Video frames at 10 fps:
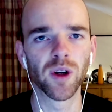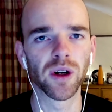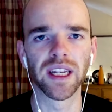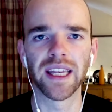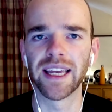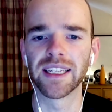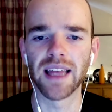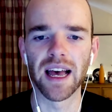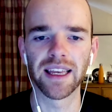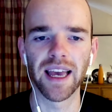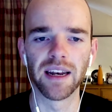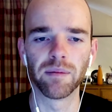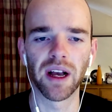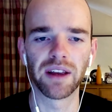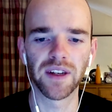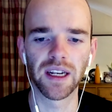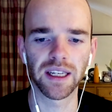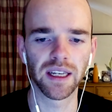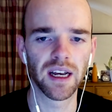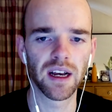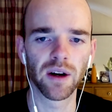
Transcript: Not going to get into that again, but I feel like